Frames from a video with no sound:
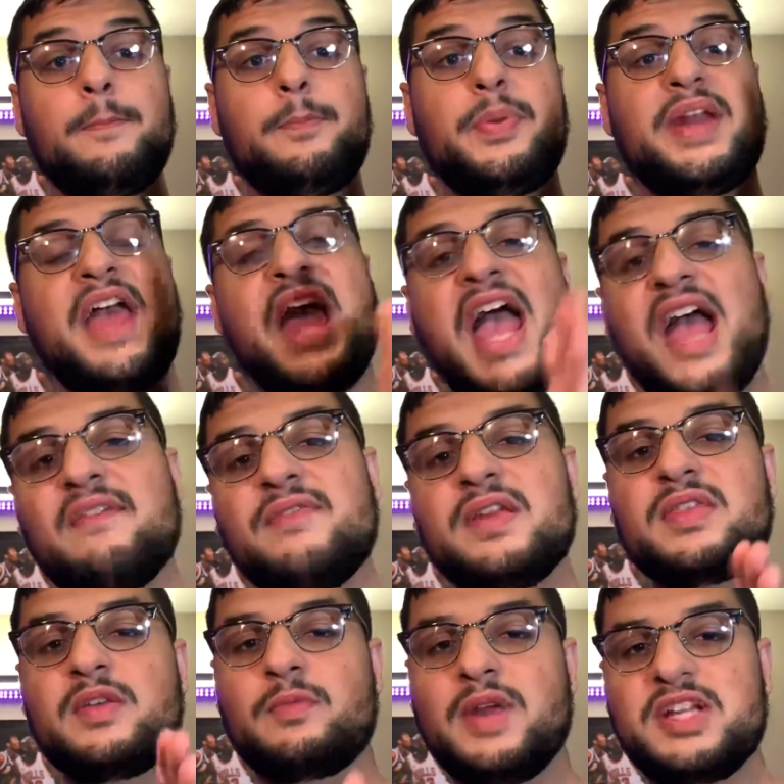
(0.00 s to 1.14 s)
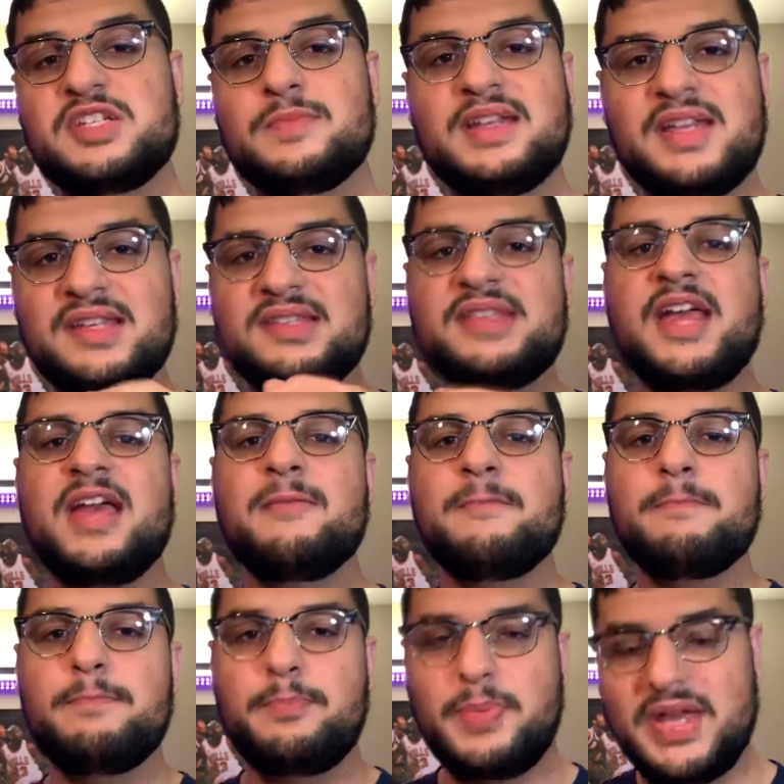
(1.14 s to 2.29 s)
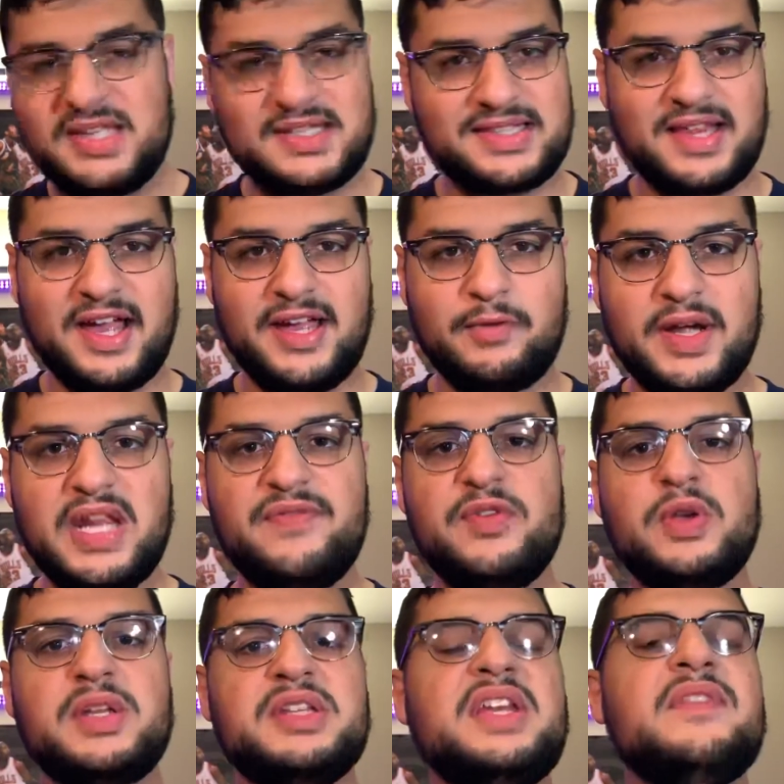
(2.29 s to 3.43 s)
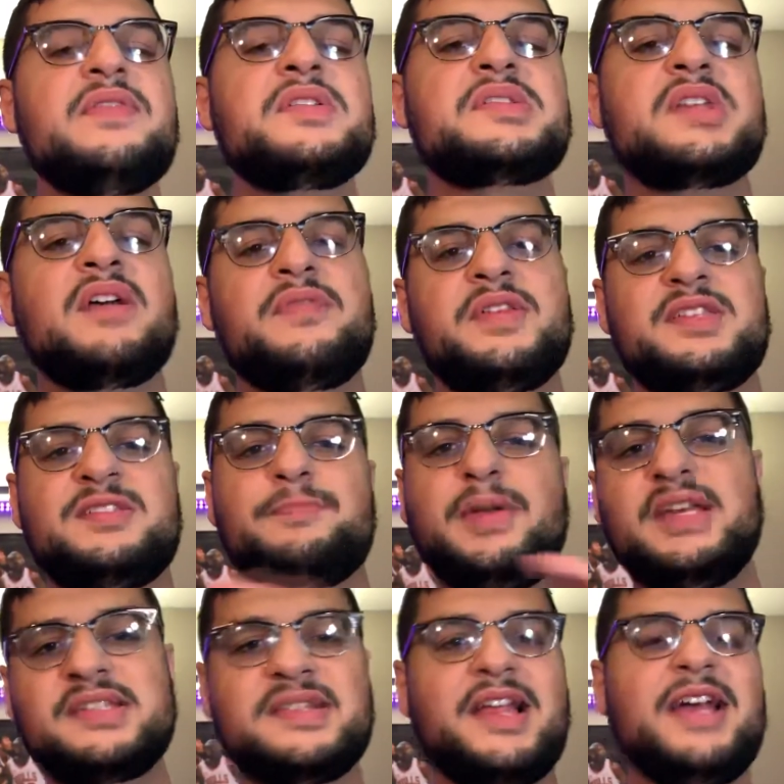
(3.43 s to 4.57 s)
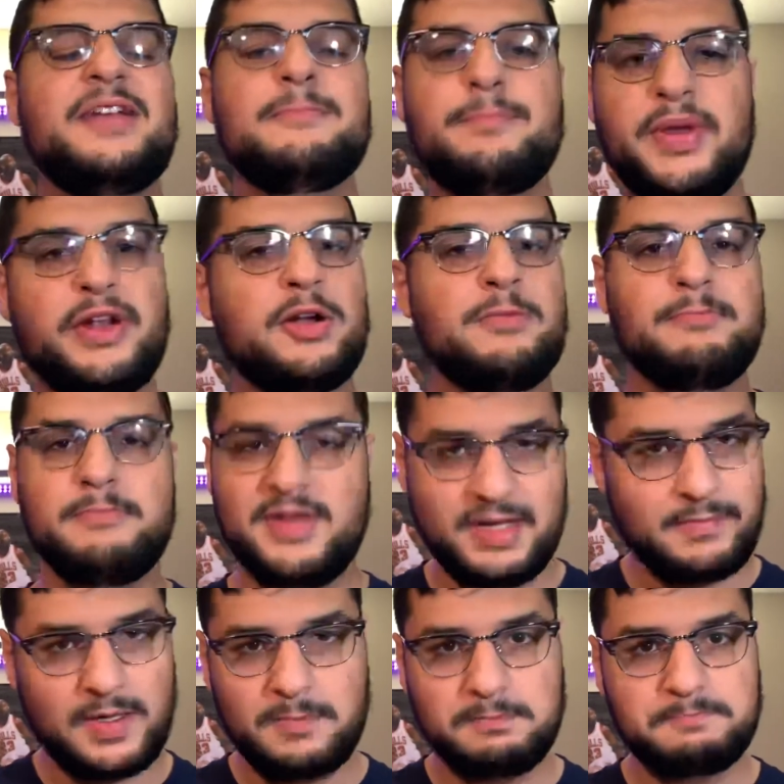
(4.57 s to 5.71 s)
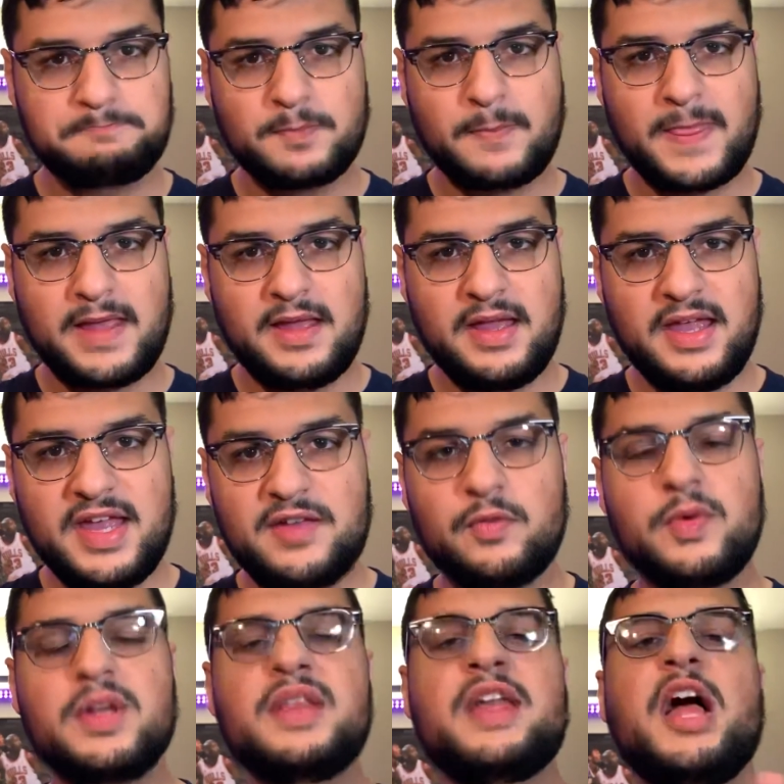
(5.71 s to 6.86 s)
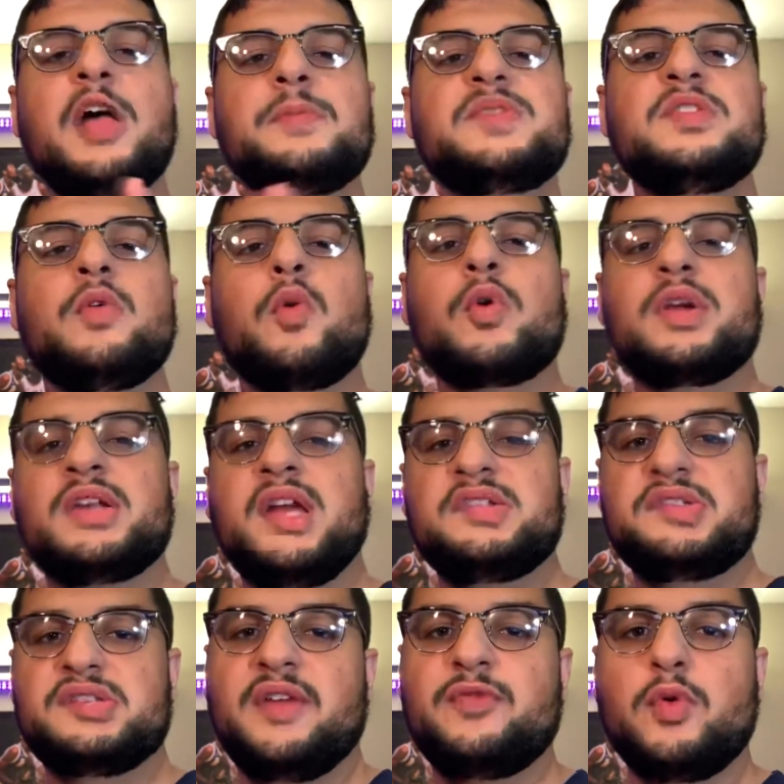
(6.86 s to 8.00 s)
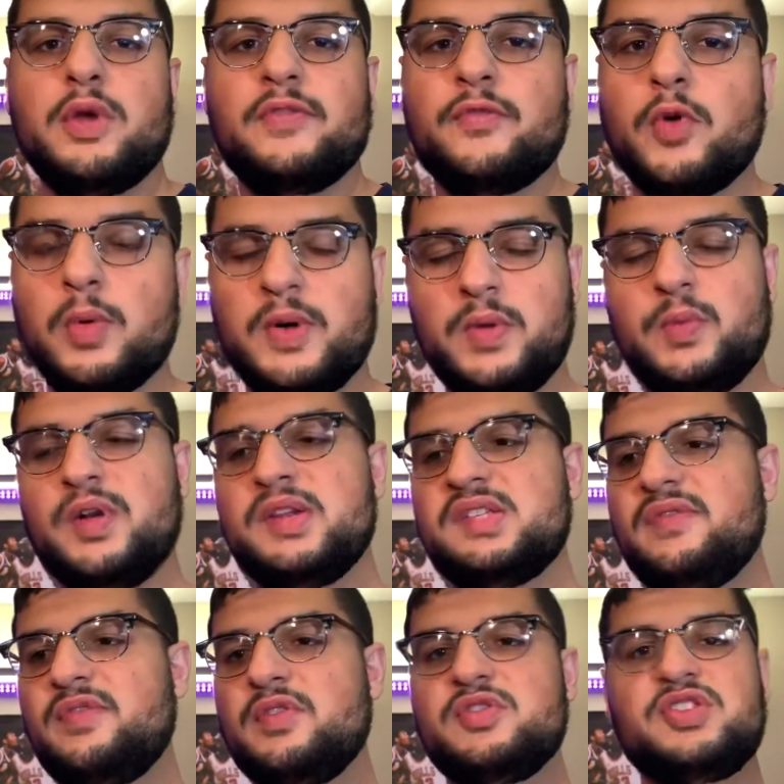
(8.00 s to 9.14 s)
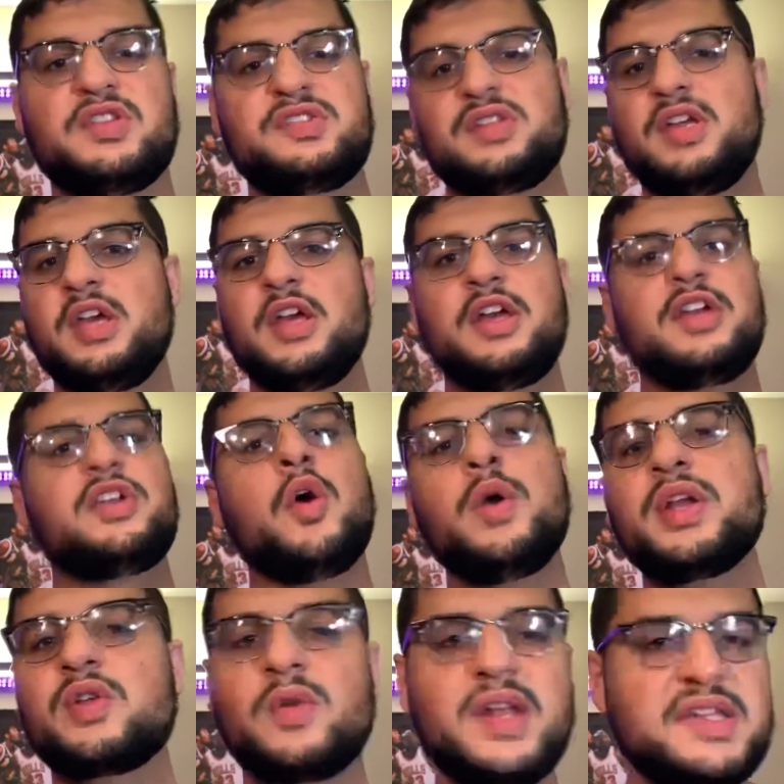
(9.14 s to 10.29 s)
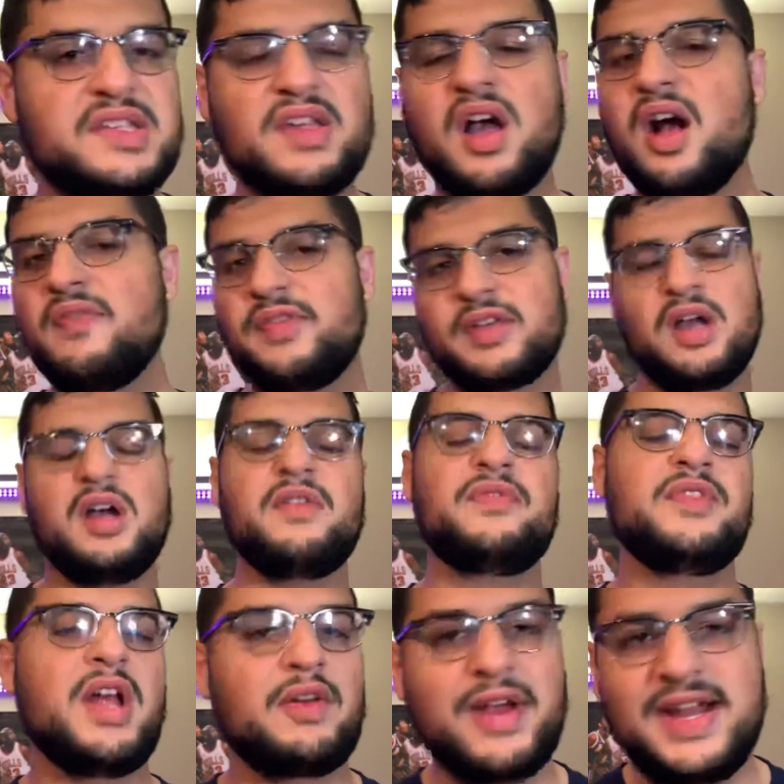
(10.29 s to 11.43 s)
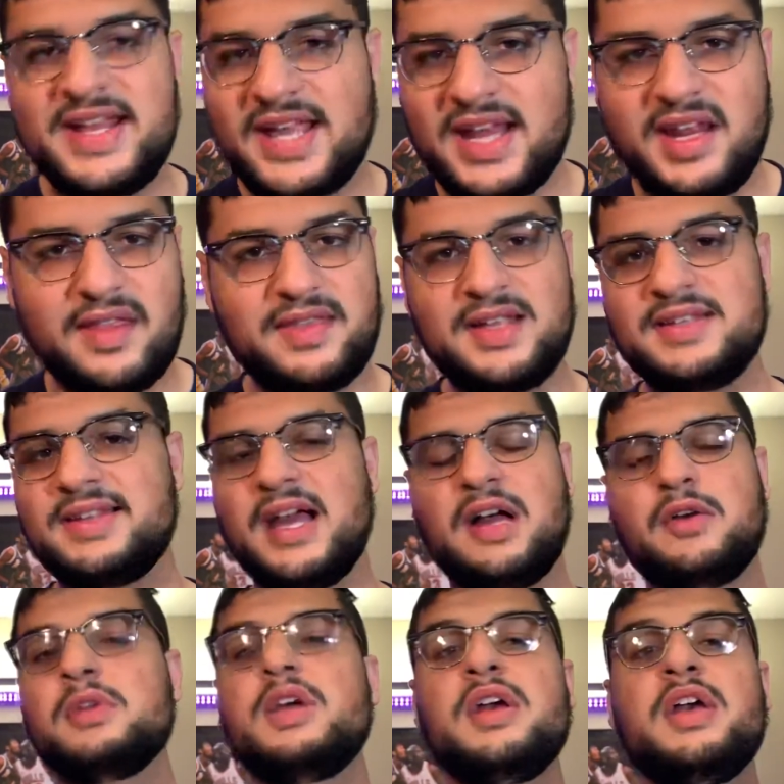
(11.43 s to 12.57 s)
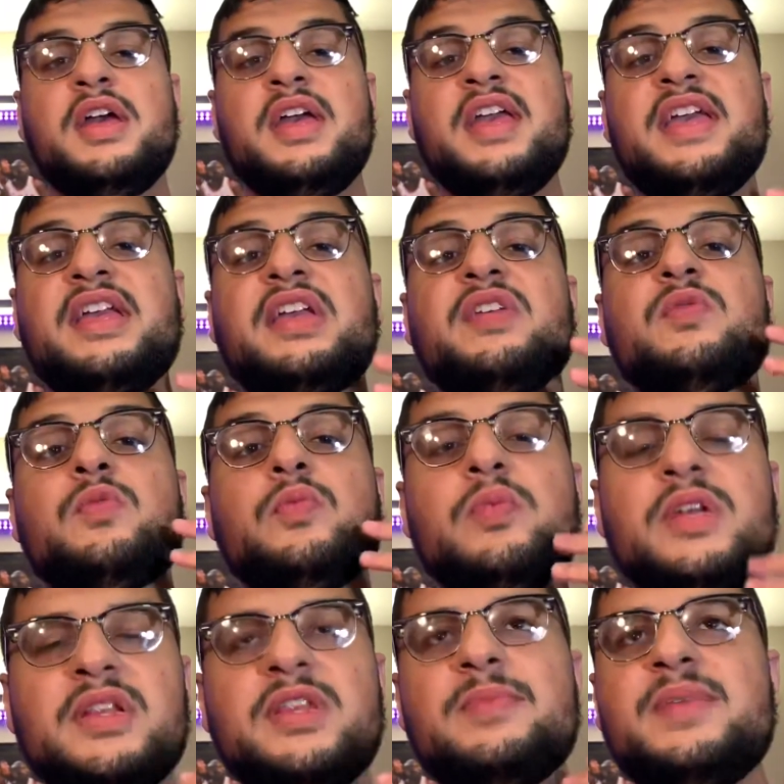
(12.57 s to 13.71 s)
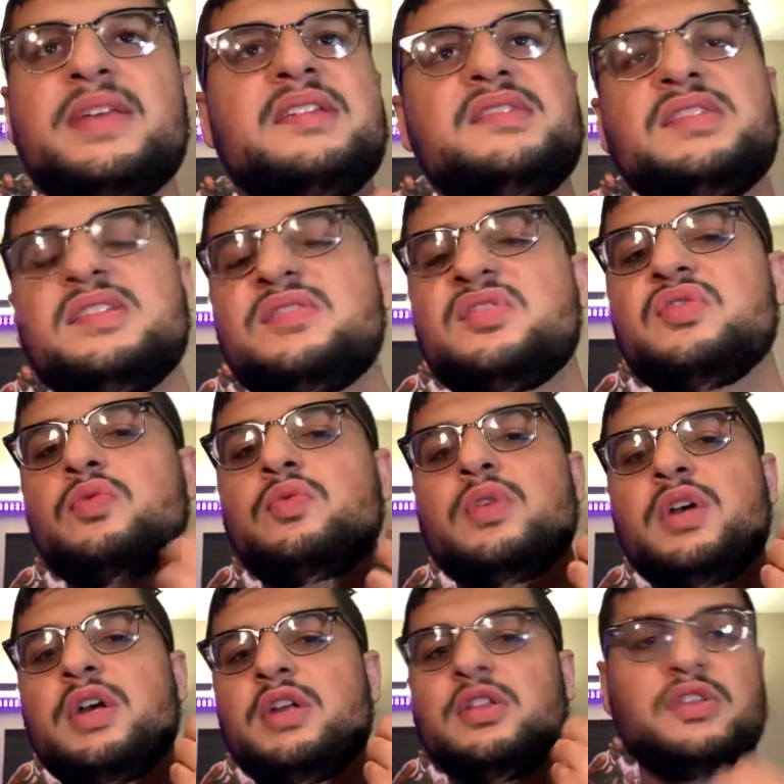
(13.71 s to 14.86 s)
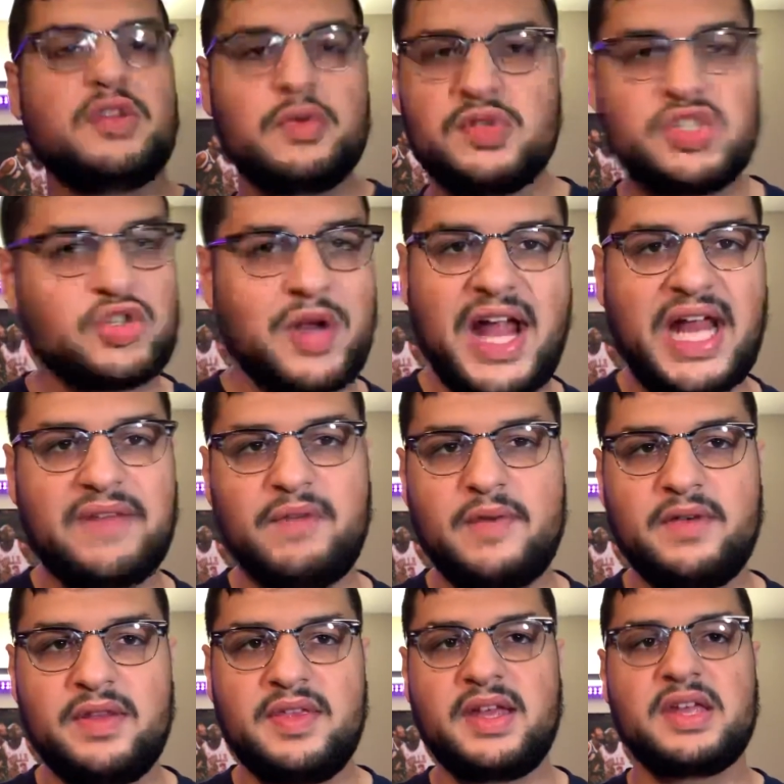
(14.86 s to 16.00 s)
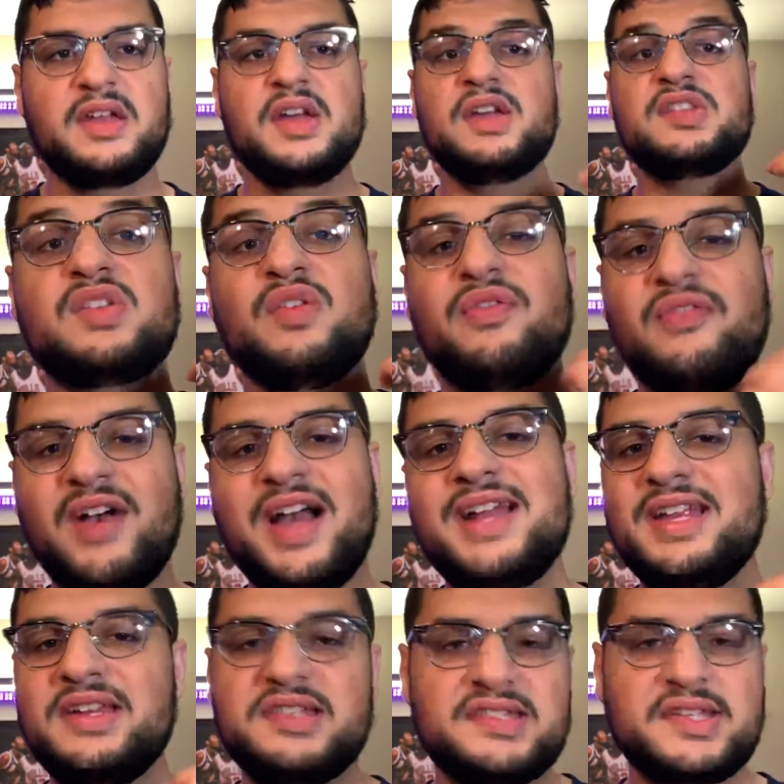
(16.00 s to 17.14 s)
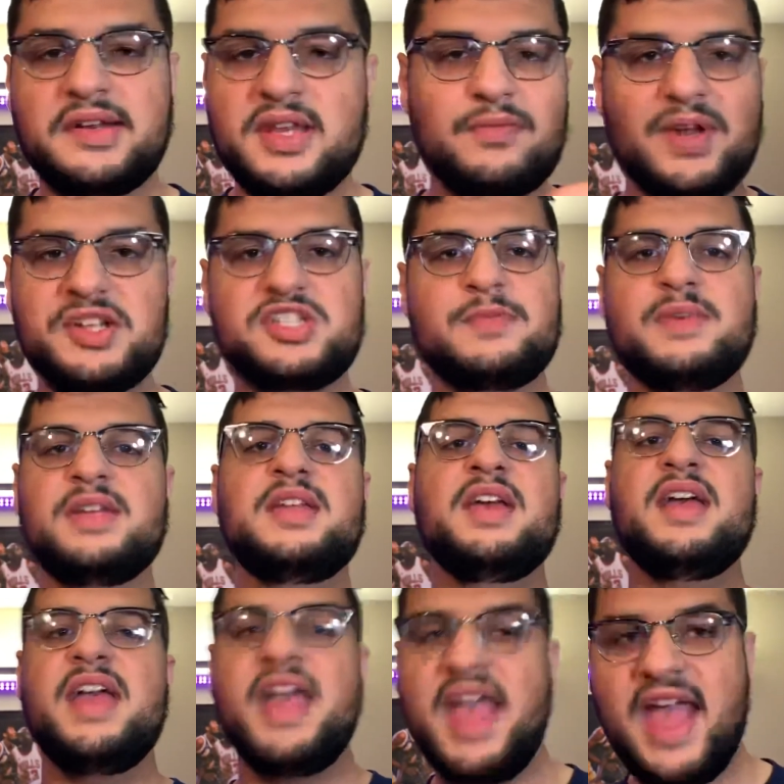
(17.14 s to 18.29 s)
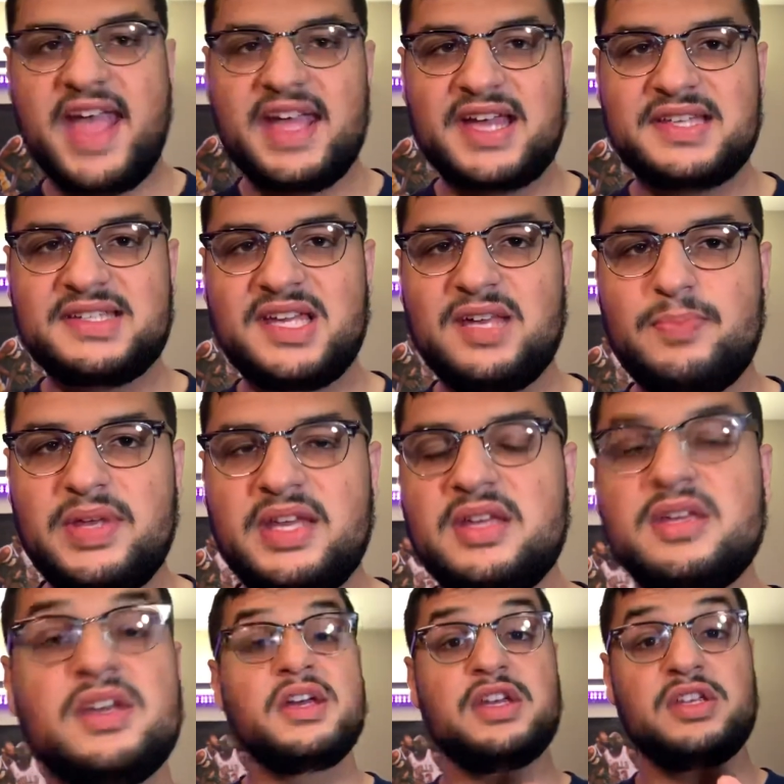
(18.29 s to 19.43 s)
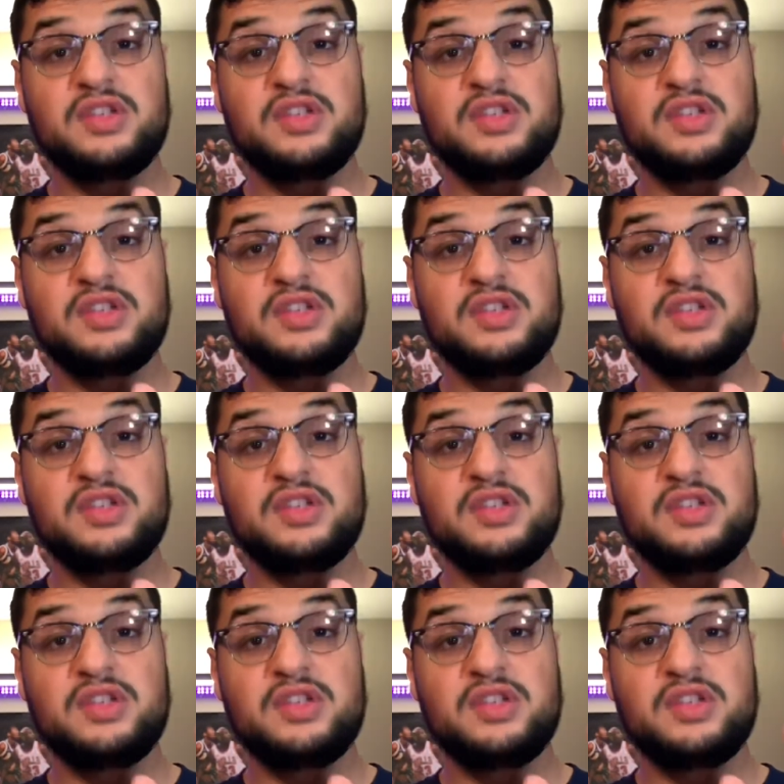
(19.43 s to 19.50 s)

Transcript: but having the regimen is that baseline, right? If you can give yourself this baseline bare minimum, it really helps you organize yourself going forward. Whereas if you're just going crazy off the cuff, not writing anything down, it can really be easy to lose track of everything. So find a study regimen ASAP.